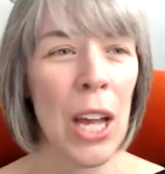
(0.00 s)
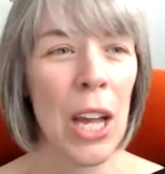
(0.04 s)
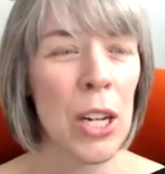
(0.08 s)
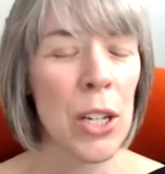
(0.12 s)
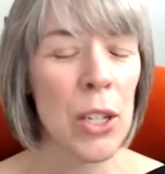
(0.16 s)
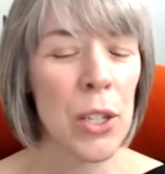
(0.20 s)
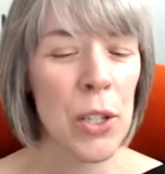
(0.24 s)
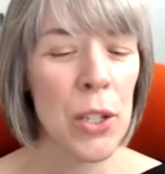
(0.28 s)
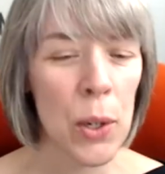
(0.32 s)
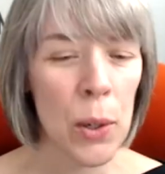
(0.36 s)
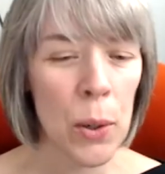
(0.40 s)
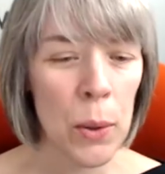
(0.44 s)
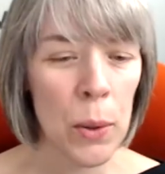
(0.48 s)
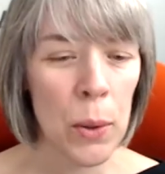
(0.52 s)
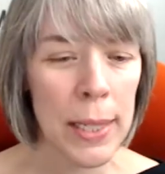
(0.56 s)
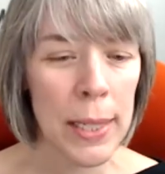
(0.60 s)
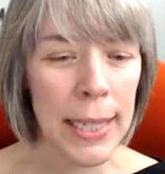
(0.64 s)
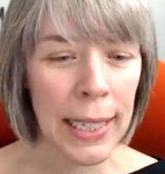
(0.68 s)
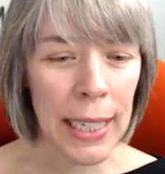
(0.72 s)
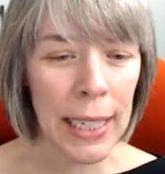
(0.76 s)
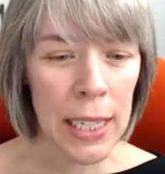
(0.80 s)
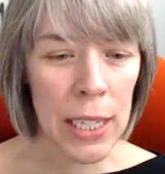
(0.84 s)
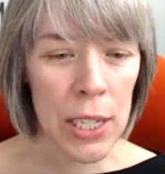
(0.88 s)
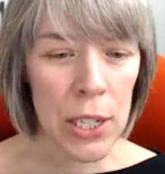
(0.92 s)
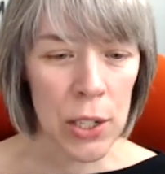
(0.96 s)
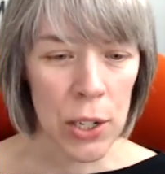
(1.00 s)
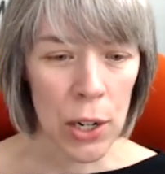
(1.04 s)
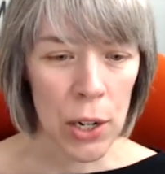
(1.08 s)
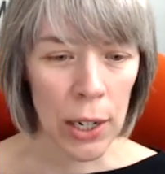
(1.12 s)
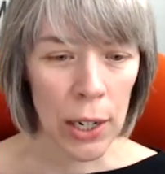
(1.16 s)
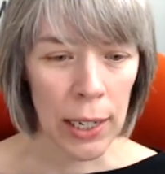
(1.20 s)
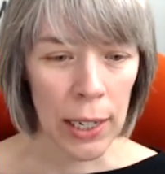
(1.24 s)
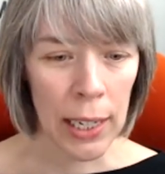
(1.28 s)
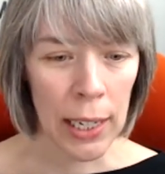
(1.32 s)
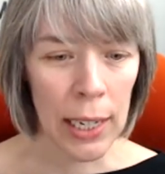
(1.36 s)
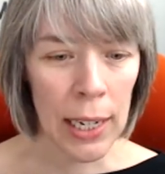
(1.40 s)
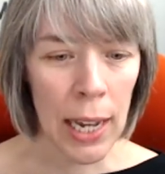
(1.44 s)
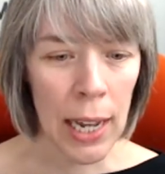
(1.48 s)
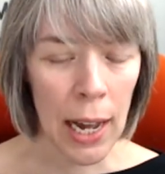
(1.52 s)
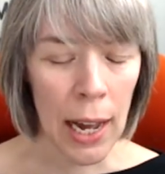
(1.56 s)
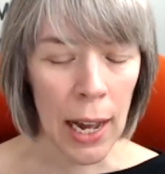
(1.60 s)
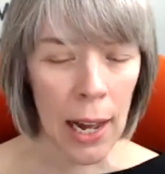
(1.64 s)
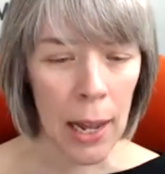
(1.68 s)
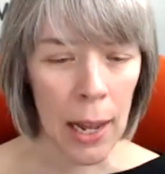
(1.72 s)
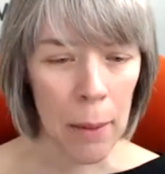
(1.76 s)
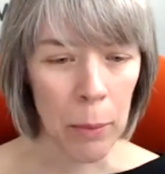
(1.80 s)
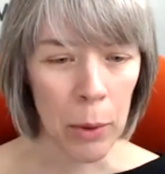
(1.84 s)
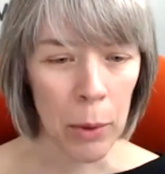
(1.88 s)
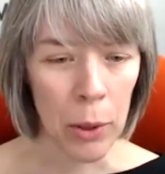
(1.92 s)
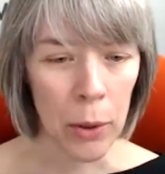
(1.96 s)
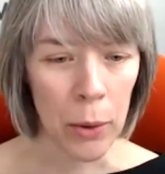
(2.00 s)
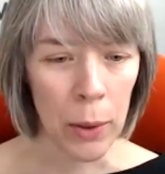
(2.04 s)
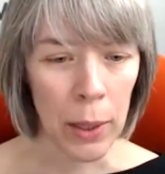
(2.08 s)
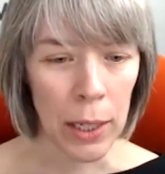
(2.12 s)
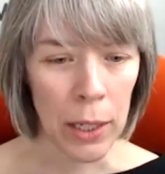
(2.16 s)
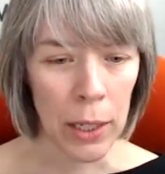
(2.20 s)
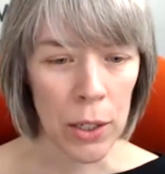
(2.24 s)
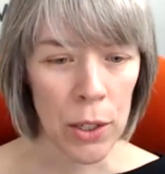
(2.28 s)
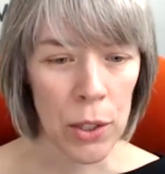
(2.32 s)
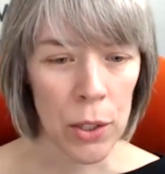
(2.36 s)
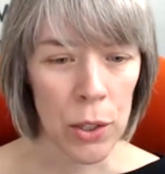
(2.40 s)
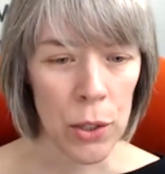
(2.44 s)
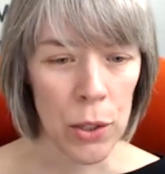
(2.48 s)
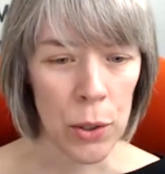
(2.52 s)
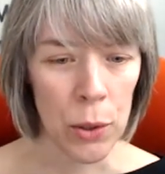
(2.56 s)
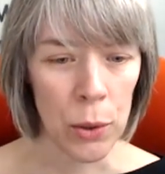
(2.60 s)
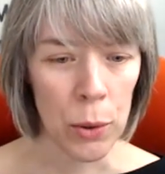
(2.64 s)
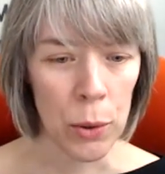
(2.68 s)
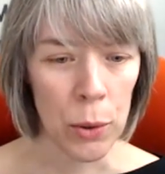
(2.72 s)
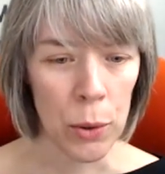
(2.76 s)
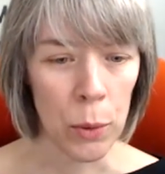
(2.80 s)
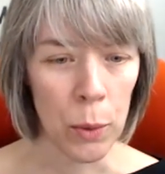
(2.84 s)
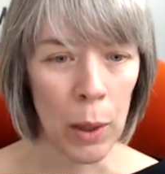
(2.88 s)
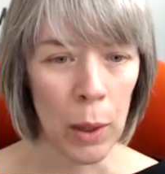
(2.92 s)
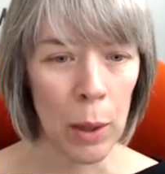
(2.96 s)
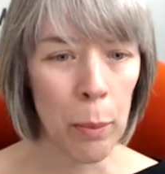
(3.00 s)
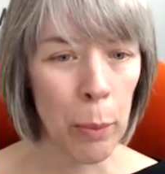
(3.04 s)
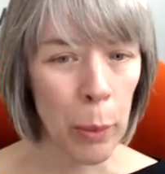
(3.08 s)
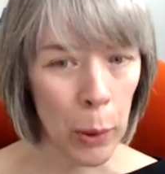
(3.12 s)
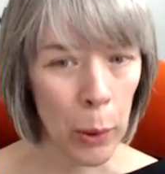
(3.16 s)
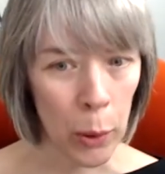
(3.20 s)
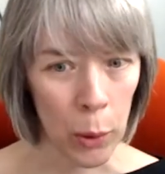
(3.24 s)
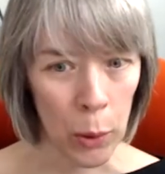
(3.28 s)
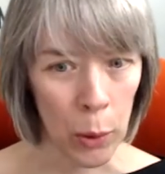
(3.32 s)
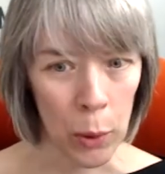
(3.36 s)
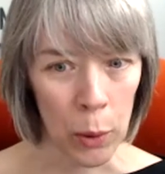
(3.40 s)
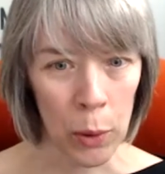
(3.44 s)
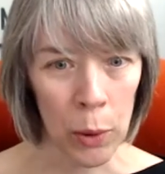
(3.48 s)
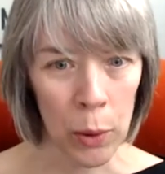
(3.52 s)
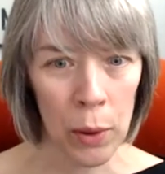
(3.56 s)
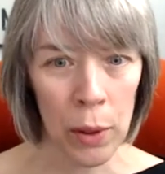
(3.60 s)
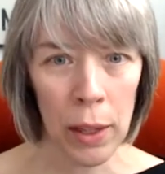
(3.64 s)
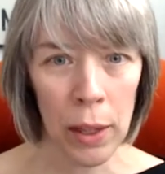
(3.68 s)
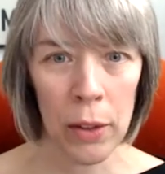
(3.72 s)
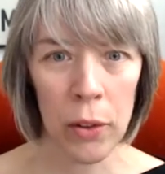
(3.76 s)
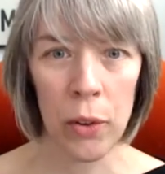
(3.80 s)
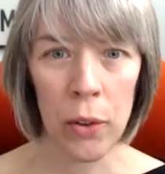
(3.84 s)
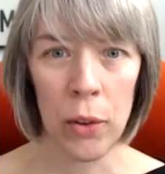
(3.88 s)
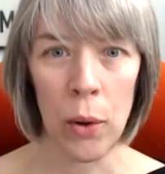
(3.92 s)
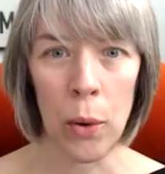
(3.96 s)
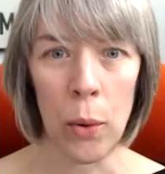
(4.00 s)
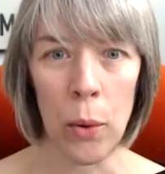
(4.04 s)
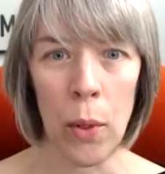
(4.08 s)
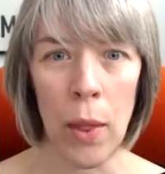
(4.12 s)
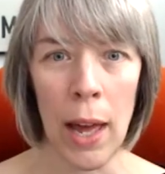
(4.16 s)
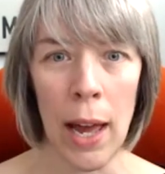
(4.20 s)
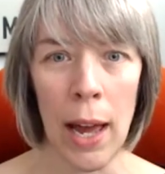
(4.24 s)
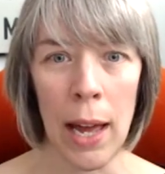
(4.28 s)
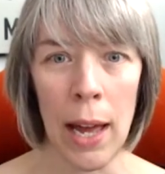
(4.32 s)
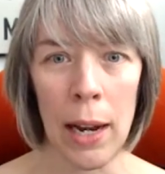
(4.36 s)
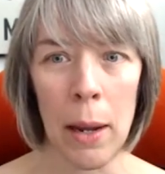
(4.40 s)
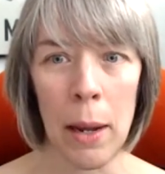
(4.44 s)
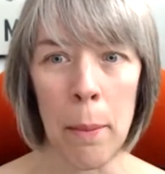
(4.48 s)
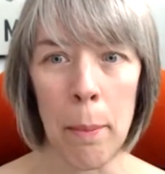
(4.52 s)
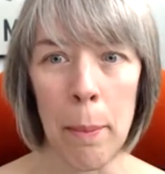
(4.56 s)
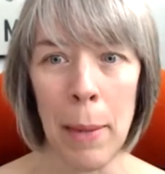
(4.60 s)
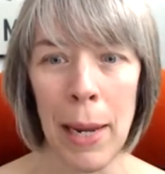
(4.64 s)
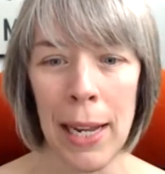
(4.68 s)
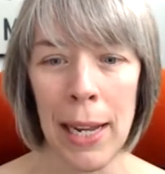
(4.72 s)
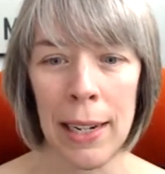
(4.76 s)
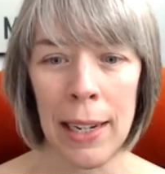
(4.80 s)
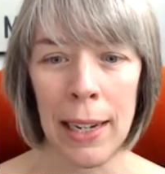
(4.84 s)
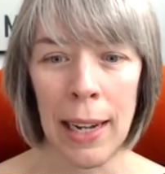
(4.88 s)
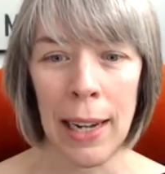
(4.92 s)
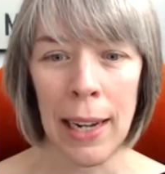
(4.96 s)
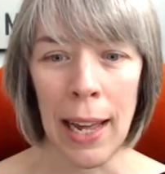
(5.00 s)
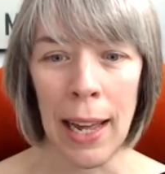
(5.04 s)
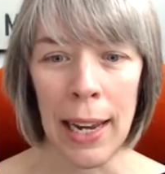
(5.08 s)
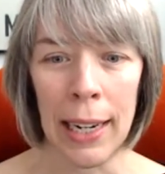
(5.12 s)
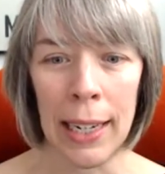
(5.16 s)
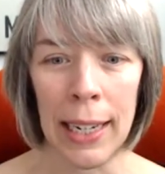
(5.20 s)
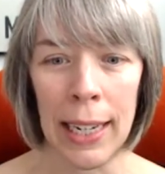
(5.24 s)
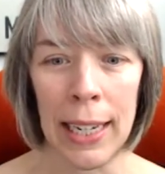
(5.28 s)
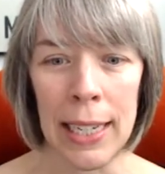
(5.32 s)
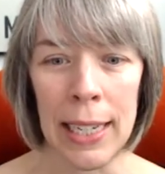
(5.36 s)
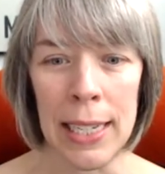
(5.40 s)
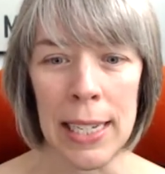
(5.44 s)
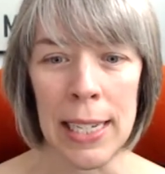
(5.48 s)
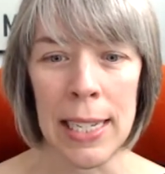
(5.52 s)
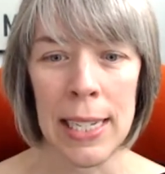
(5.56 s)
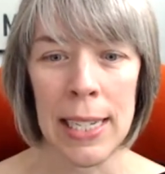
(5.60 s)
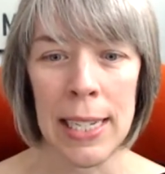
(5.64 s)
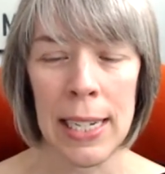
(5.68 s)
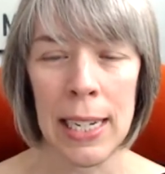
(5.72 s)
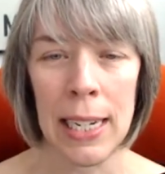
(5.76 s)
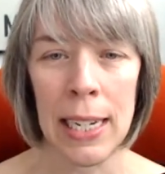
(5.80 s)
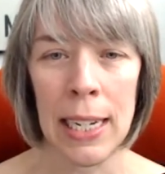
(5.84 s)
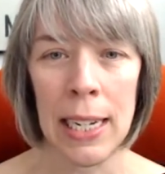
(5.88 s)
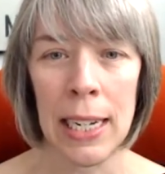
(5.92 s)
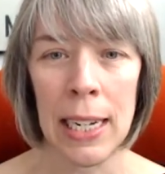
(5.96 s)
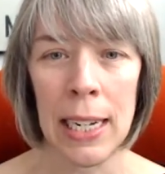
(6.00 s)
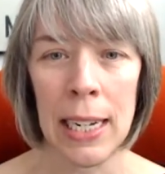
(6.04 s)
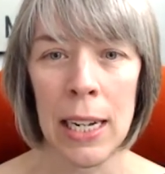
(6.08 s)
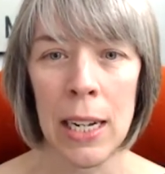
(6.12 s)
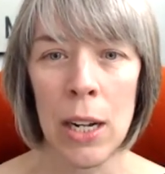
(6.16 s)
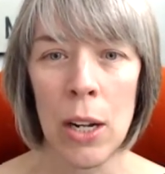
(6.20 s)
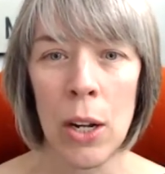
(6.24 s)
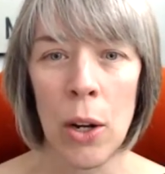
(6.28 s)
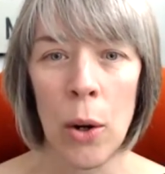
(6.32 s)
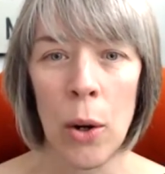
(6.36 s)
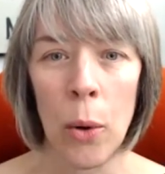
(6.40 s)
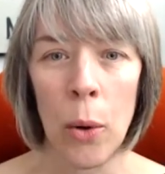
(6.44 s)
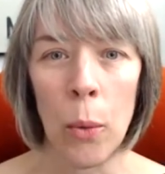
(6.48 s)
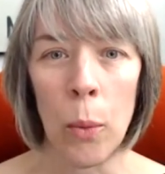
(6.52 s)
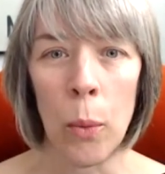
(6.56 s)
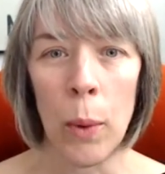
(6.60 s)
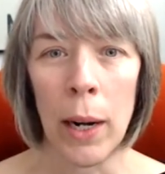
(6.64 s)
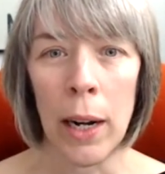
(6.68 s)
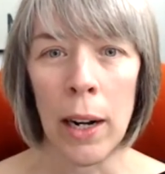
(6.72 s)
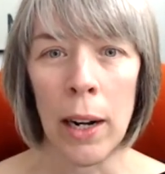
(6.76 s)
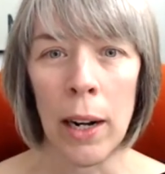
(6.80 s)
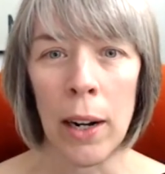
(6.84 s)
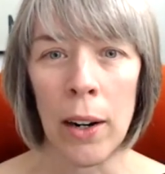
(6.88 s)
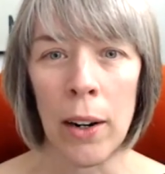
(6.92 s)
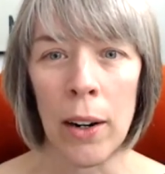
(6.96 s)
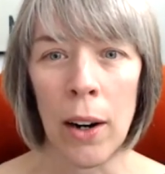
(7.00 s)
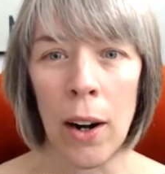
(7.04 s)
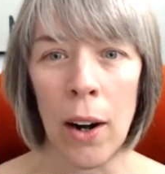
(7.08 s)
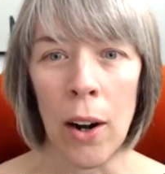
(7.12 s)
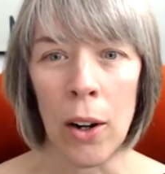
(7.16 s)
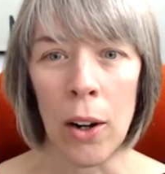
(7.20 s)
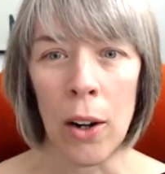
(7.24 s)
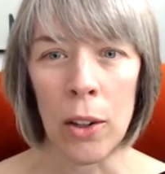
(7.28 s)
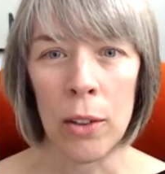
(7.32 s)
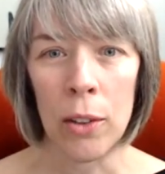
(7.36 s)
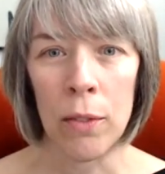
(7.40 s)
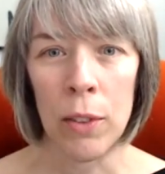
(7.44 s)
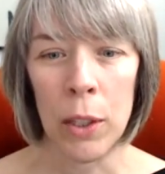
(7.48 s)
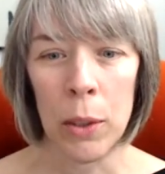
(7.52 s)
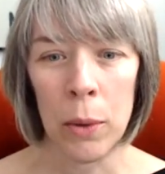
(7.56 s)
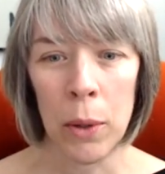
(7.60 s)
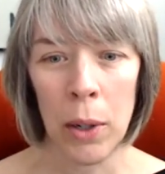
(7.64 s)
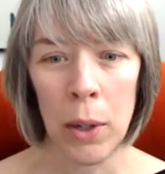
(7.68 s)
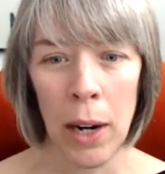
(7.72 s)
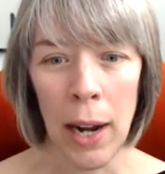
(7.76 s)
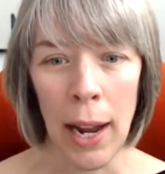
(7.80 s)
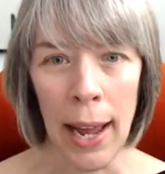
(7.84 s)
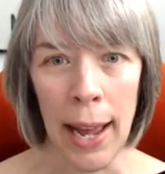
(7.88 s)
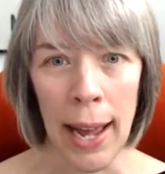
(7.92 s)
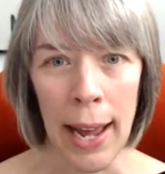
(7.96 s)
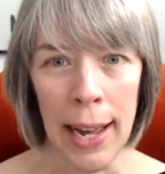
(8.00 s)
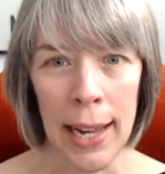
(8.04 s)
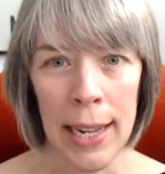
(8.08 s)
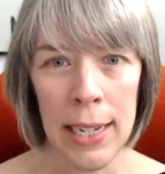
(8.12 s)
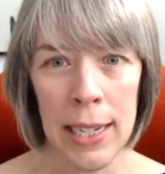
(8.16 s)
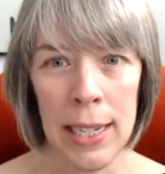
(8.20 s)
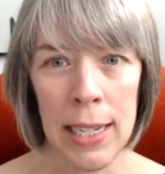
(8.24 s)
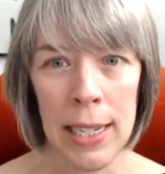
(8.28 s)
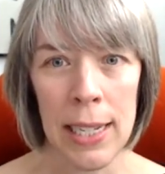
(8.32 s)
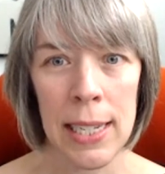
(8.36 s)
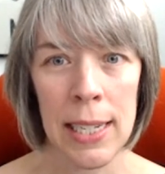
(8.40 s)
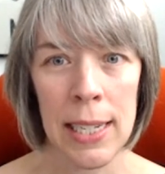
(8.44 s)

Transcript: So to get us started, I'm going to do a poll so that Amanda and I can see where all of you are at.